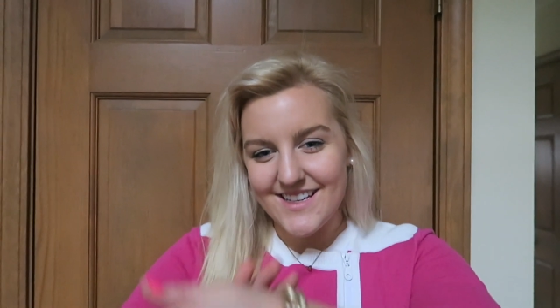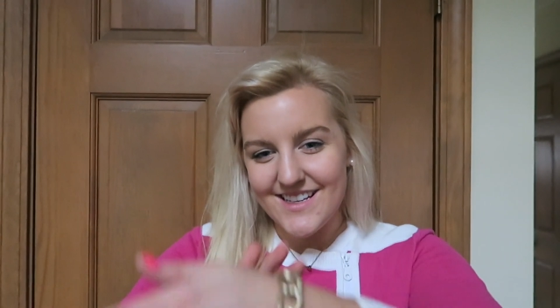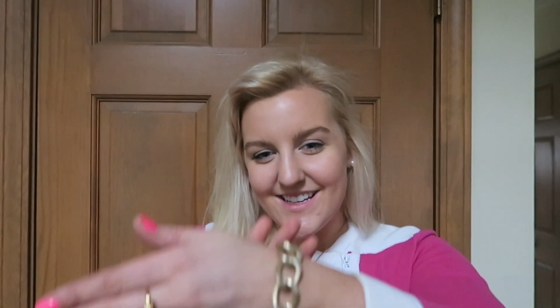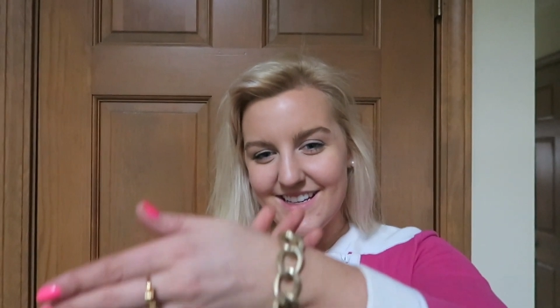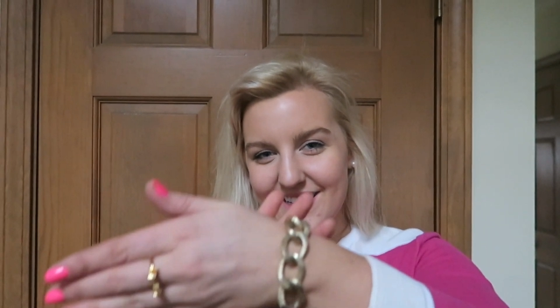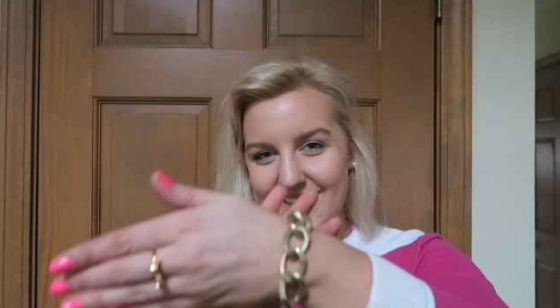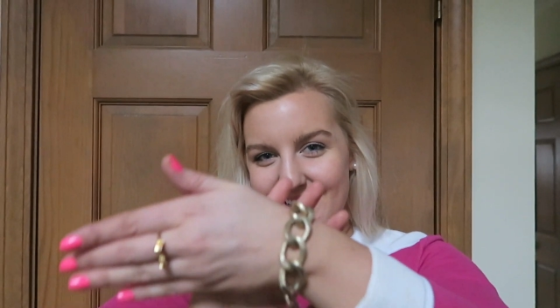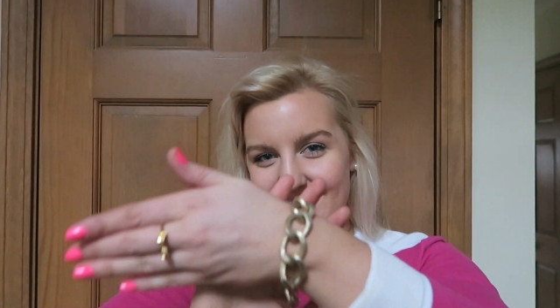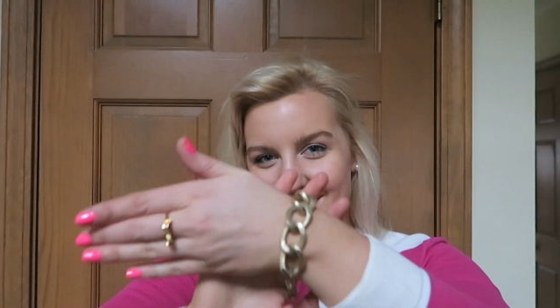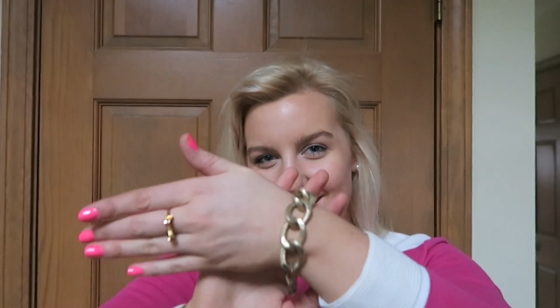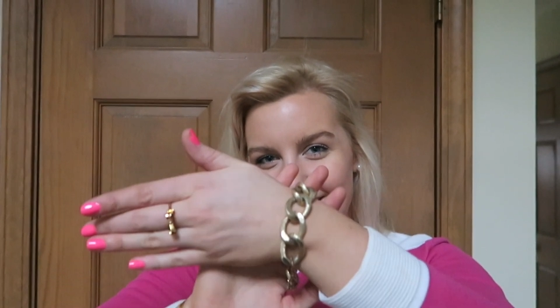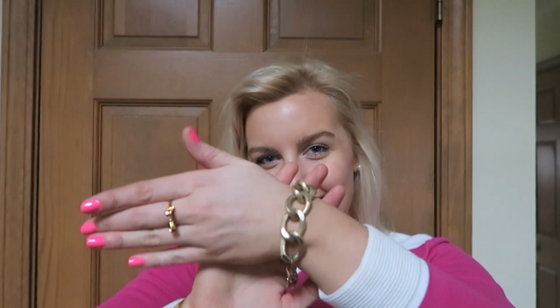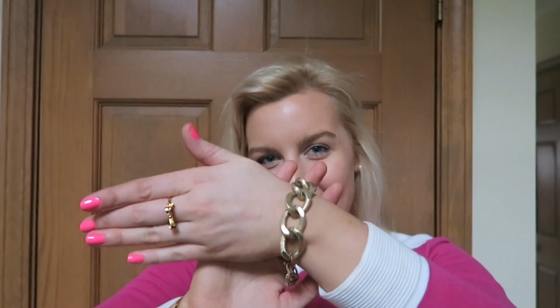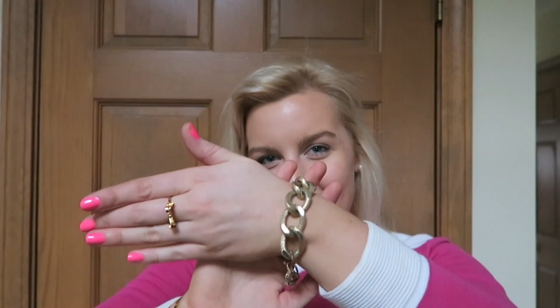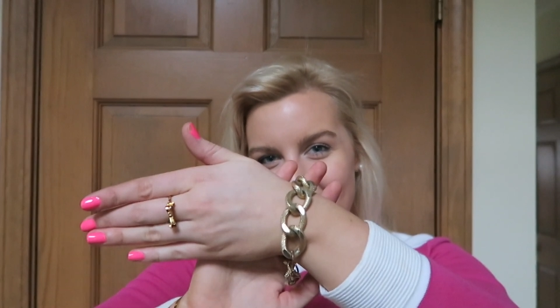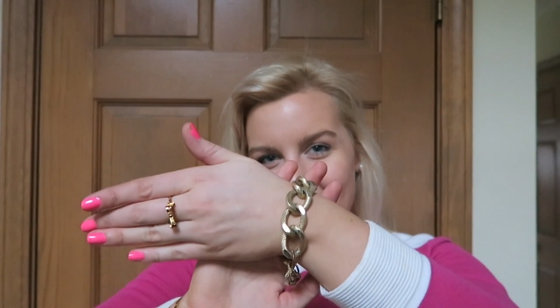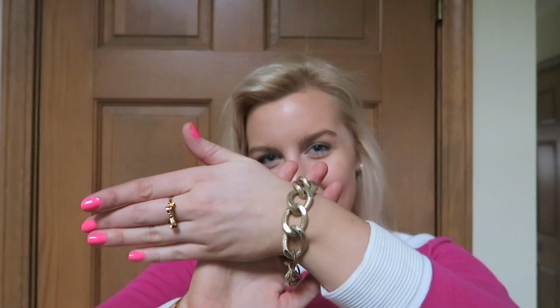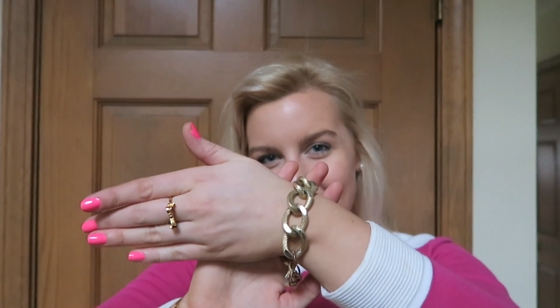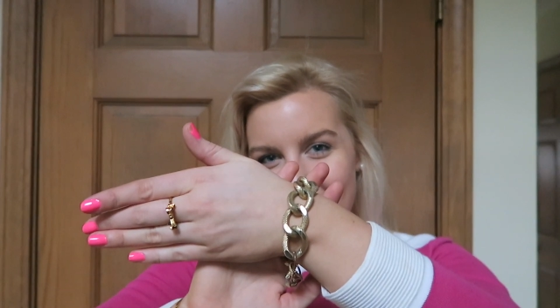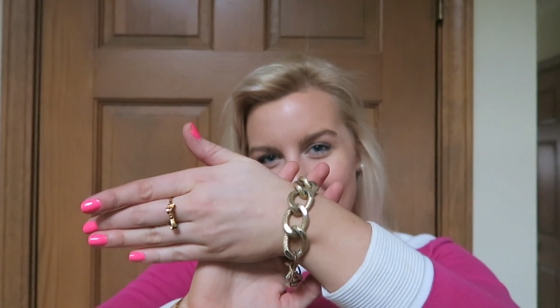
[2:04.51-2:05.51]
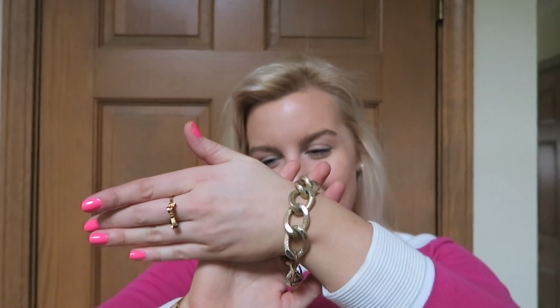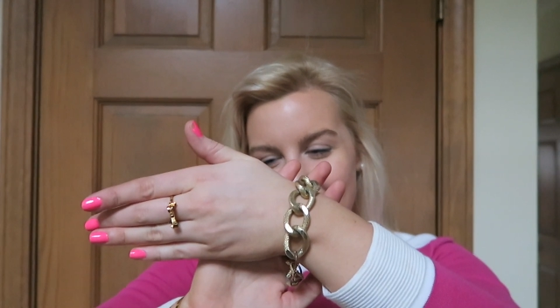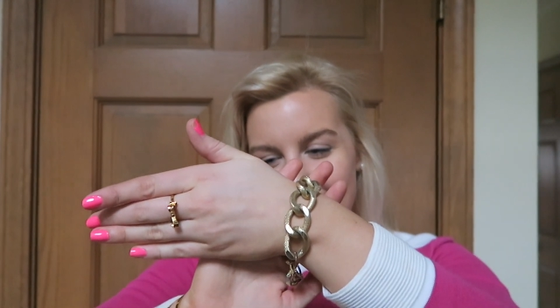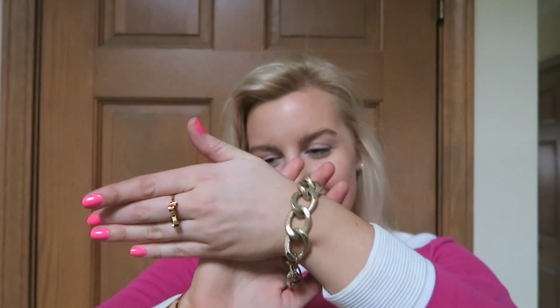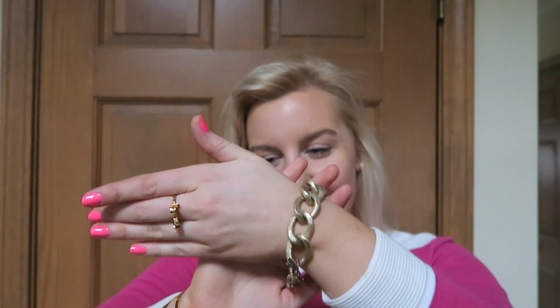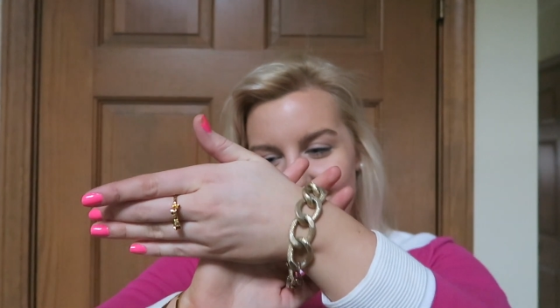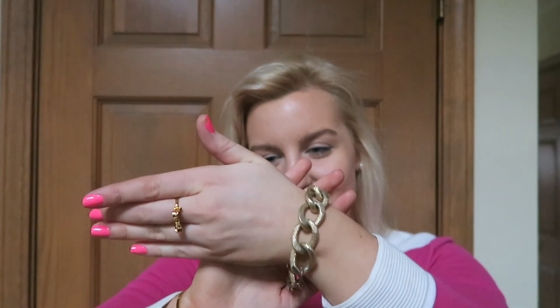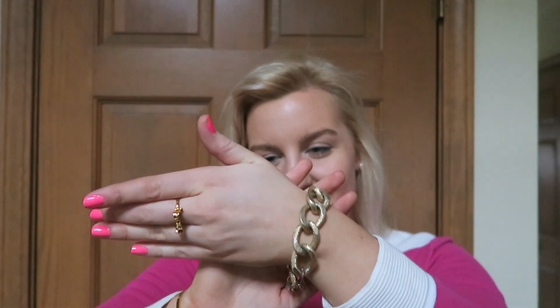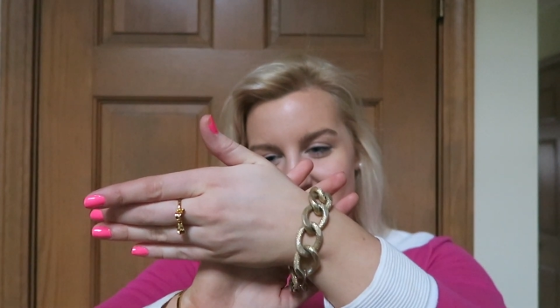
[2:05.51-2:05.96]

Crew bracelet, Kate Spade